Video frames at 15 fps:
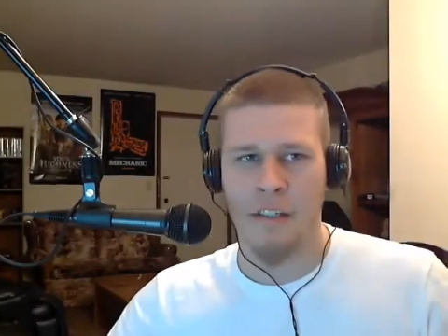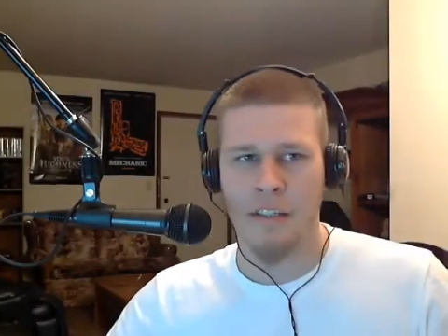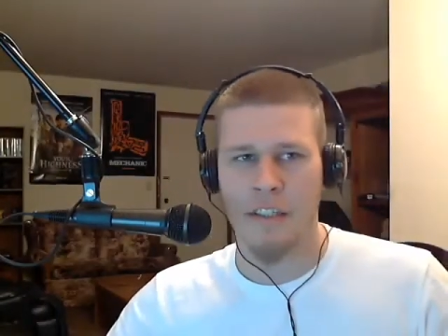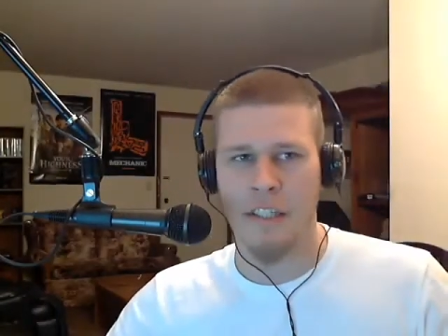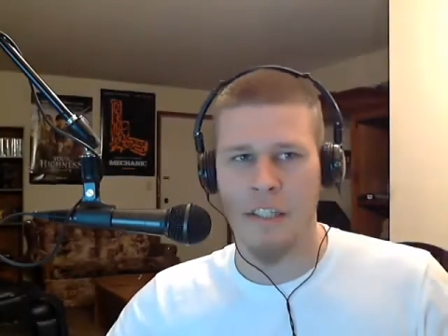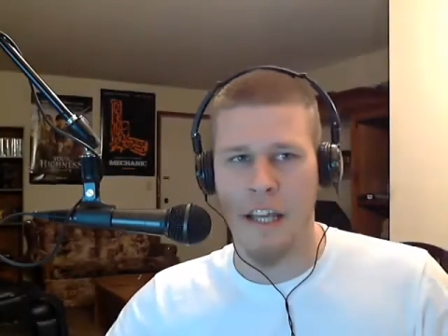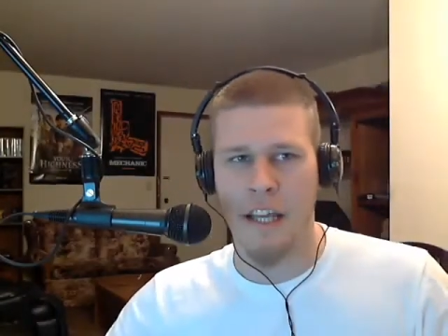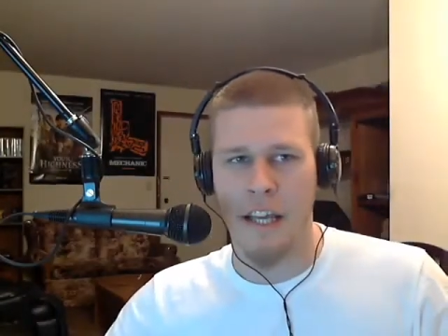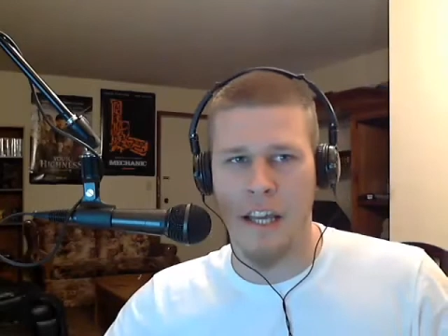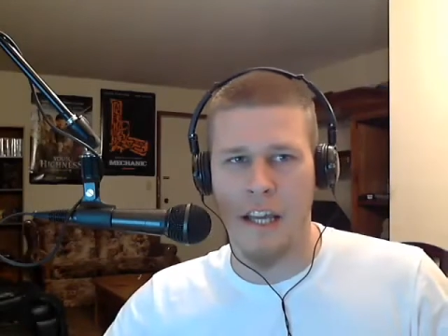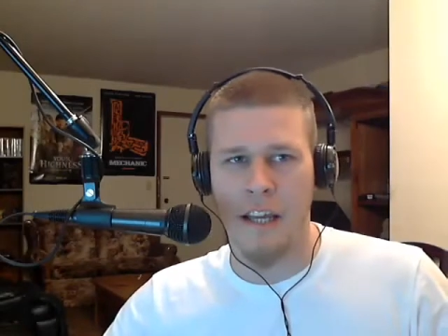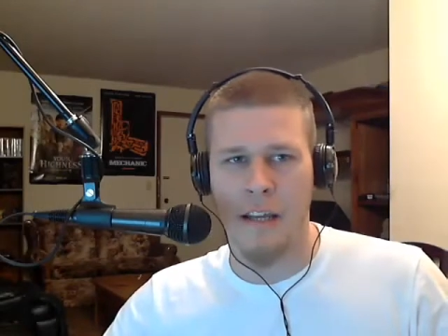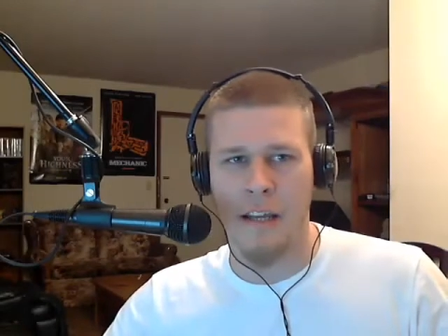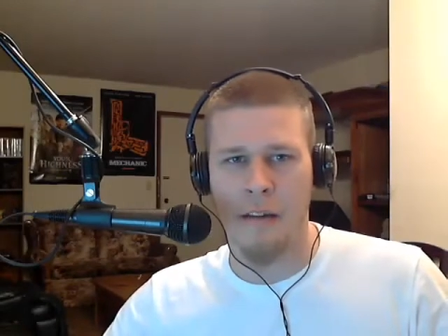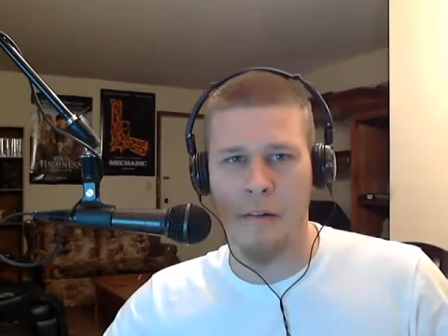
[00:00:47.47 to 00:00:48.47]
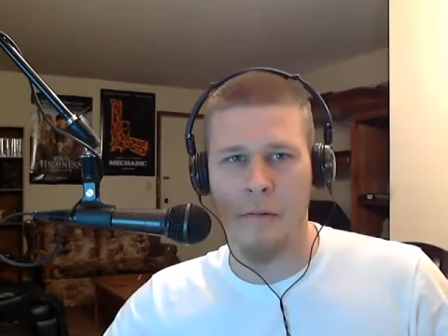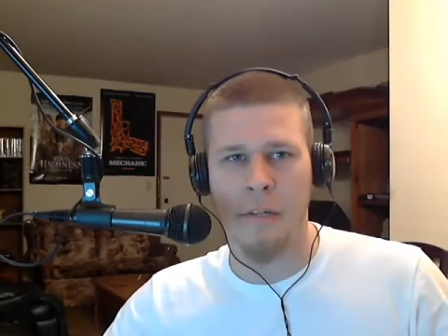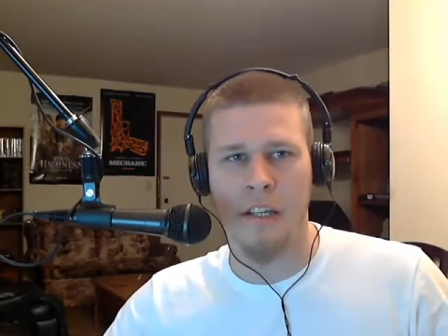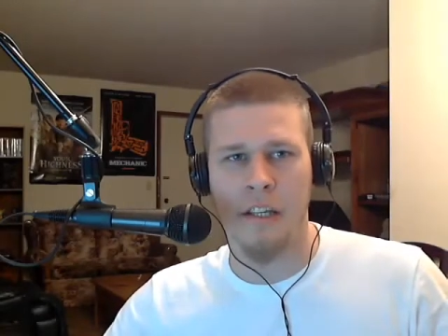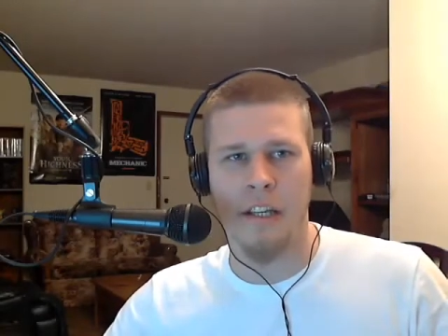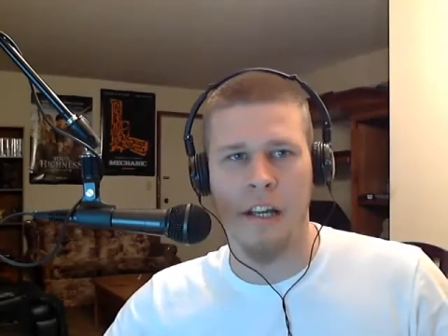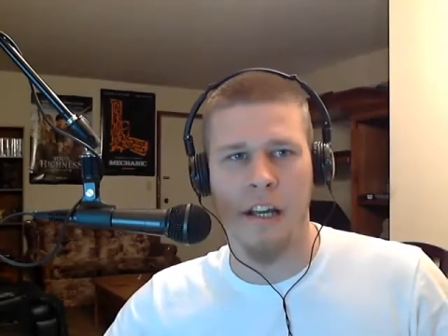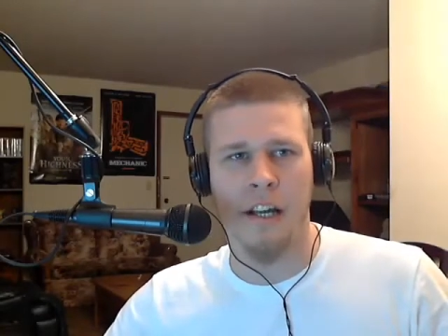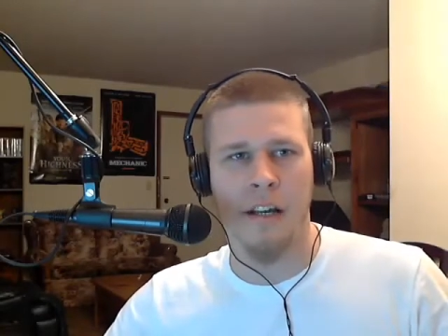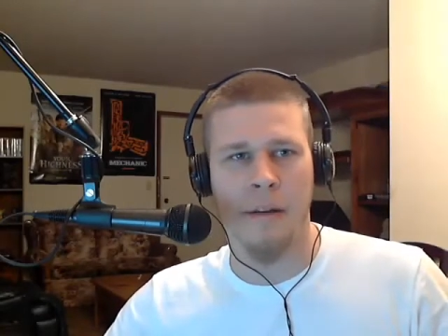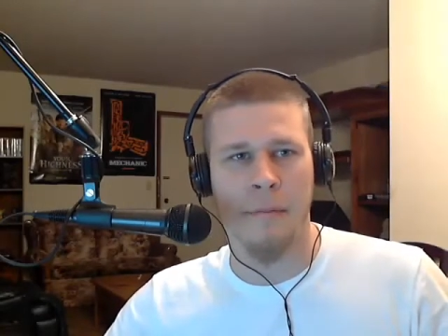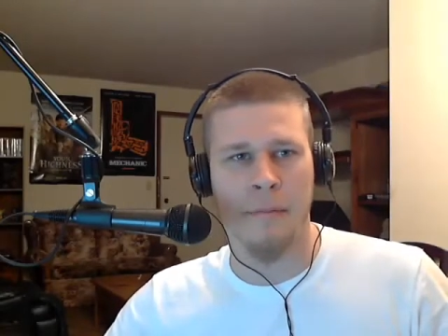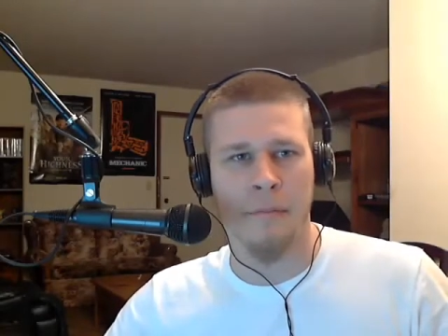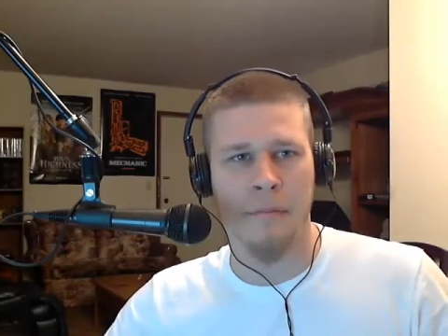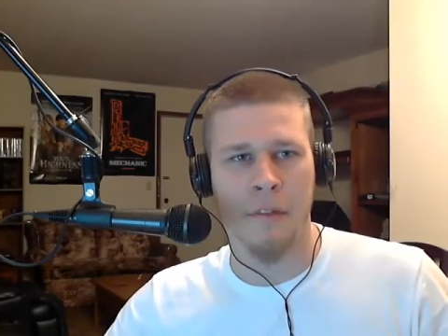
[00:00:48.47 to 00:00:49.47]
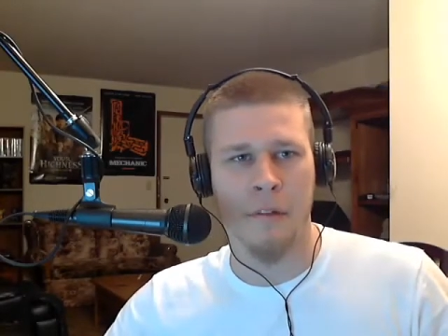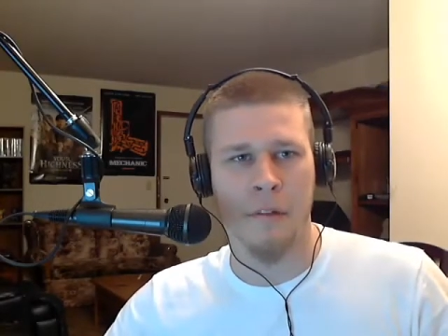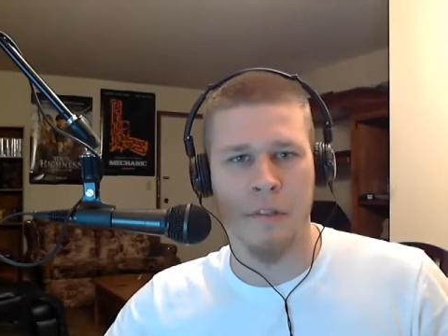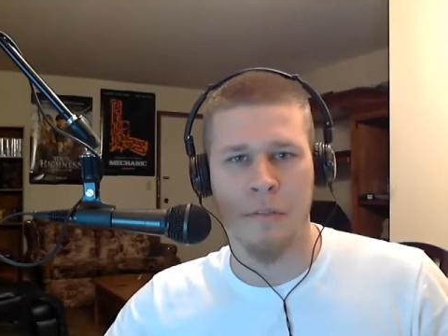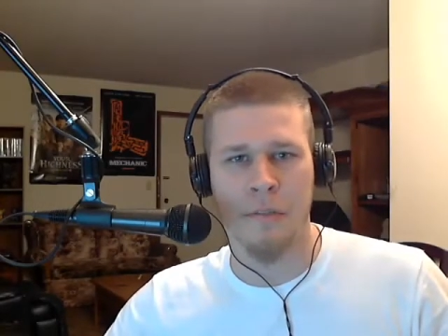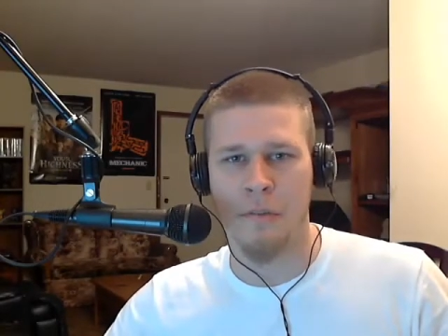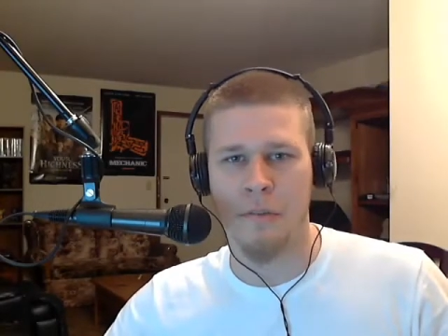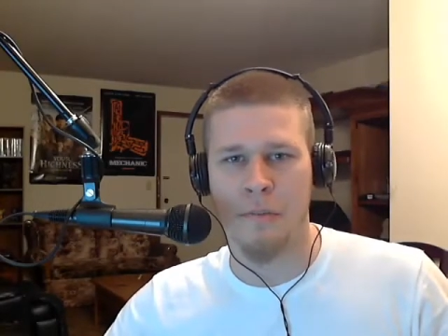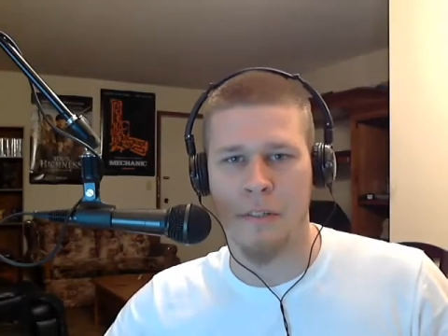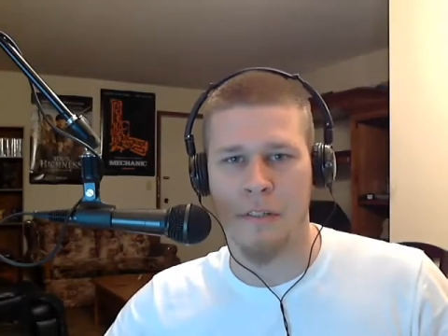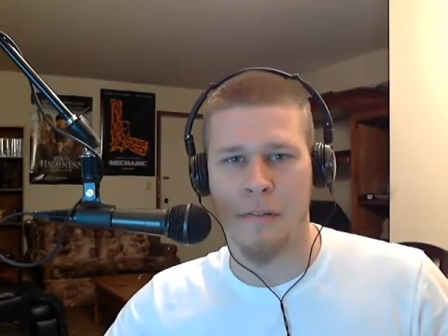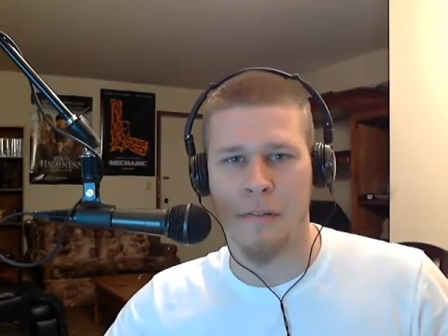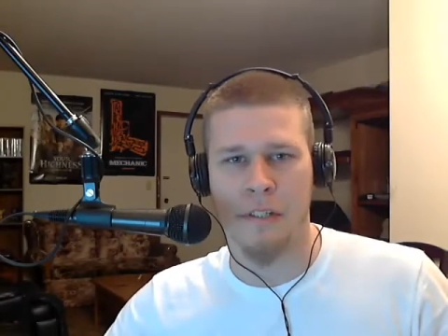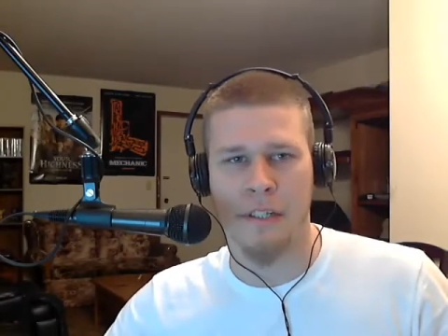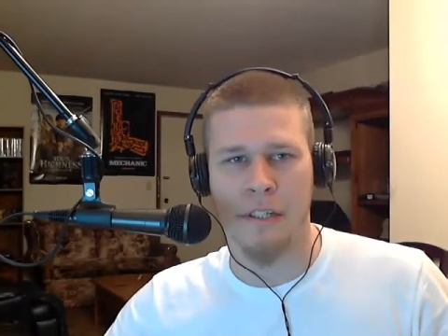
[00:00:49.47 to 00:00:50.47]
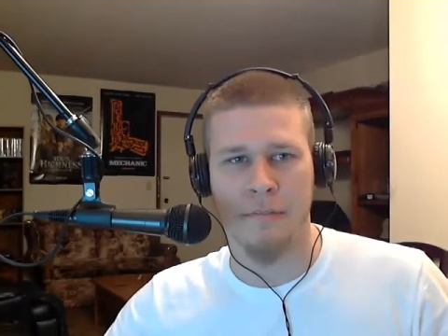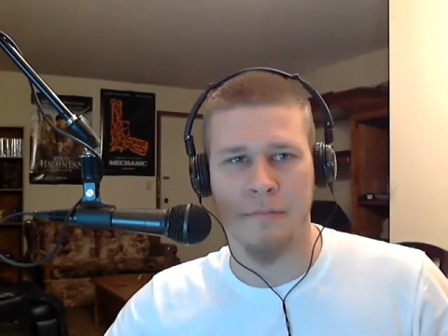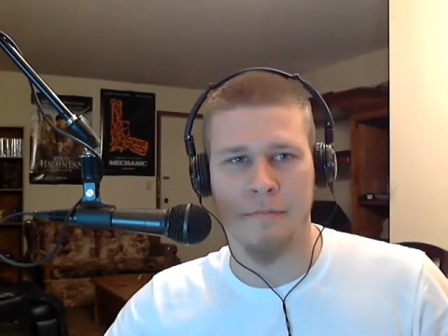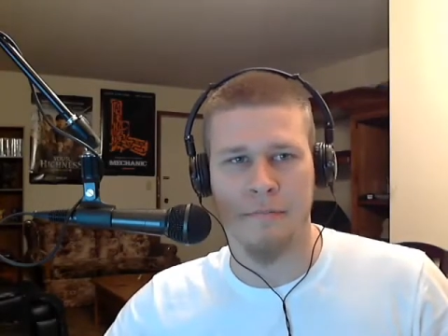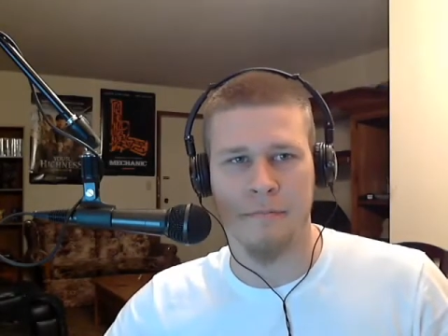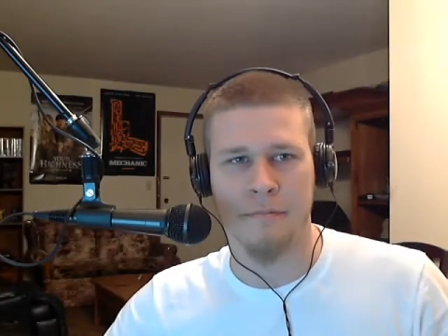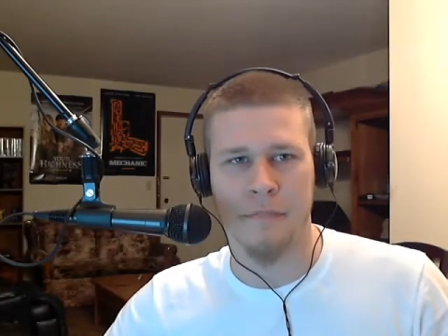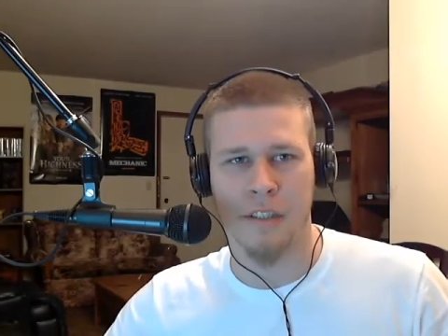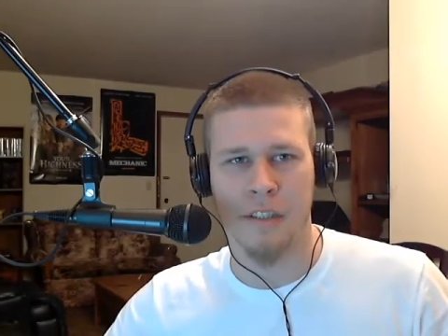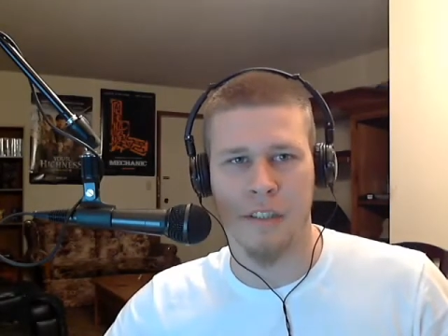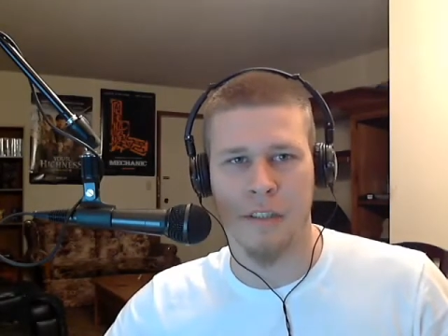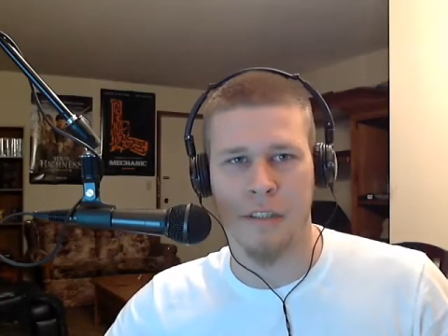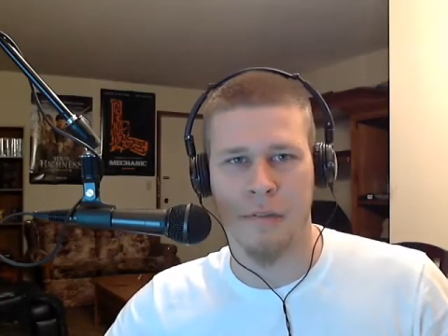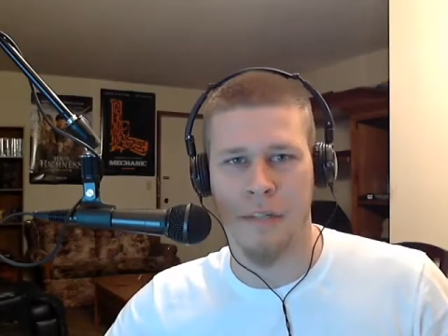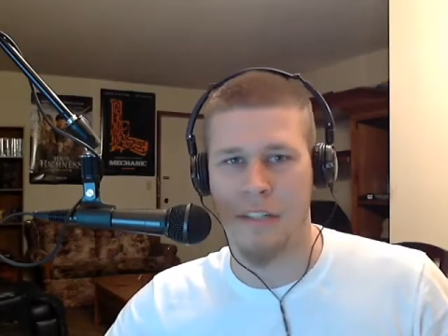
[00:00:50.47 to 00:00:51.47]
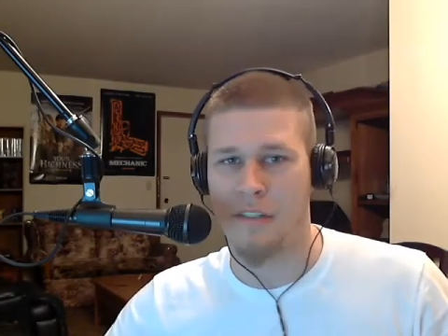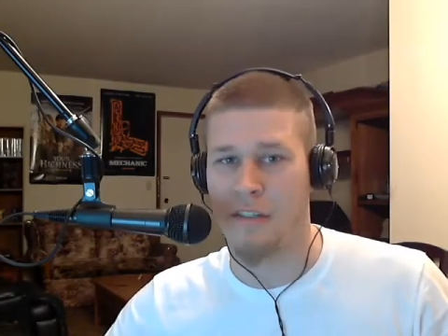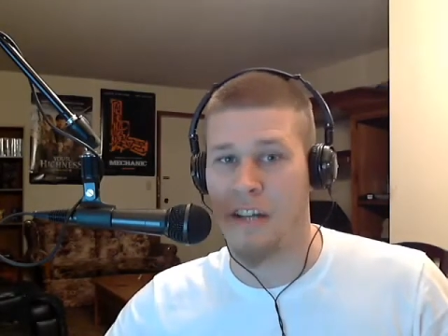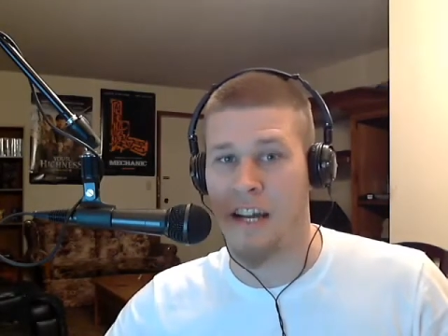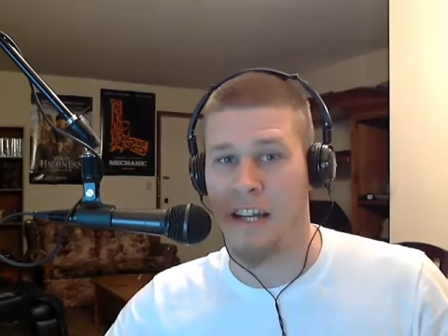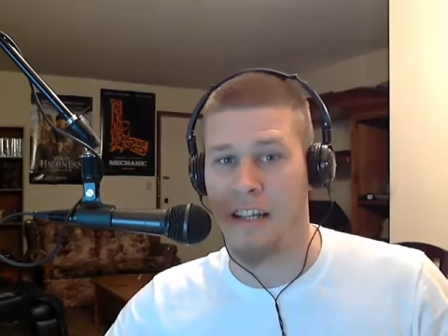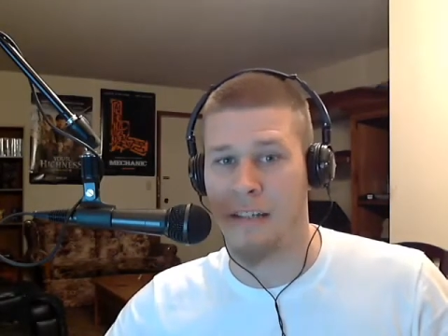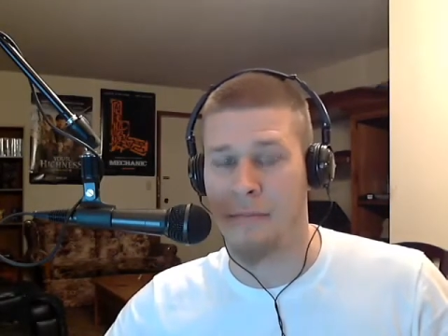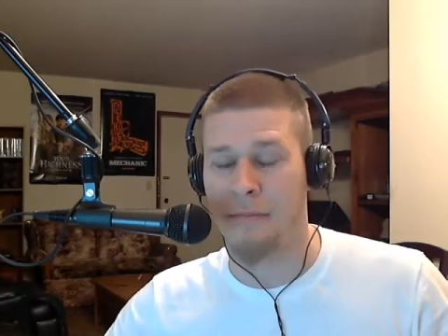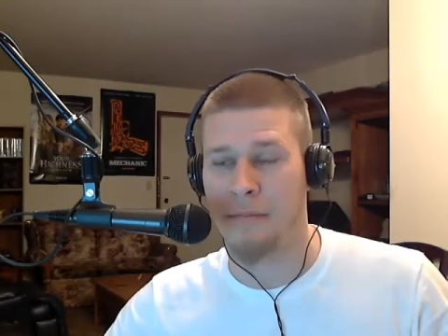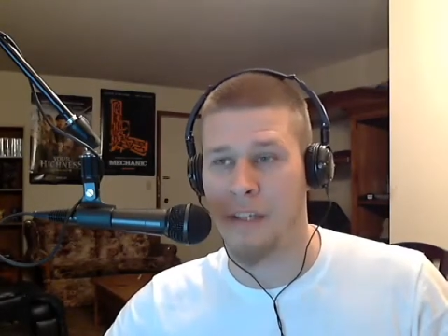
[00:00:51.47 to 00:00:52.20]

Today, we're supposed to be doing the Razor Naga.